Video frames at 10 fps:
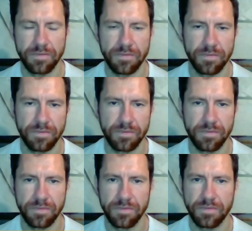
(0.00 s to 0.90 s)
theory would
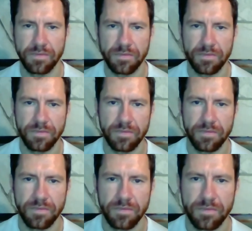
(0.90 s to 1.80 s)
not have happened
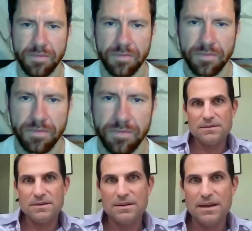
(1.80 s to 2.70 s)

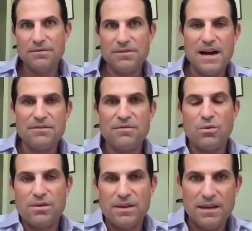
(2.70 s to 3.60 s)
if not
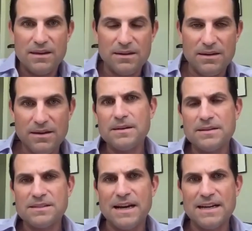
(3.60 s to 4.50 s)
for the
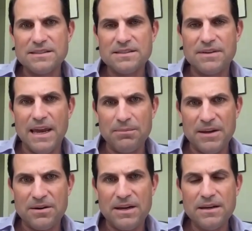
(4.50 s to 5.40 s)
science of game
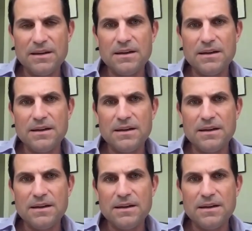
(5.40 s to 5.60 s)
theory.